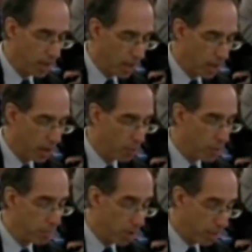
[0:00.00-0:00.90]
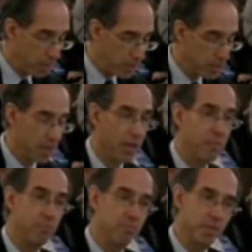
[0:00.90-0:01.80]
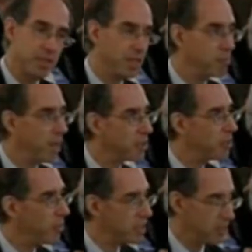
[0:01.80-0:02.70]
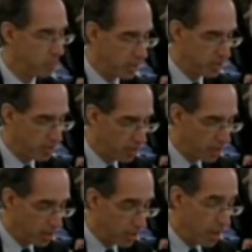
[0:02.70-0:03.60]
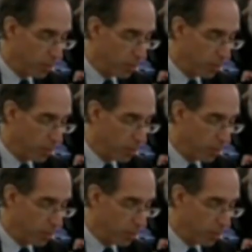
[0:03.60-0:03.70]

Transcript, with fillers: Uh, we publish uh, this gets back to a question raised earlier.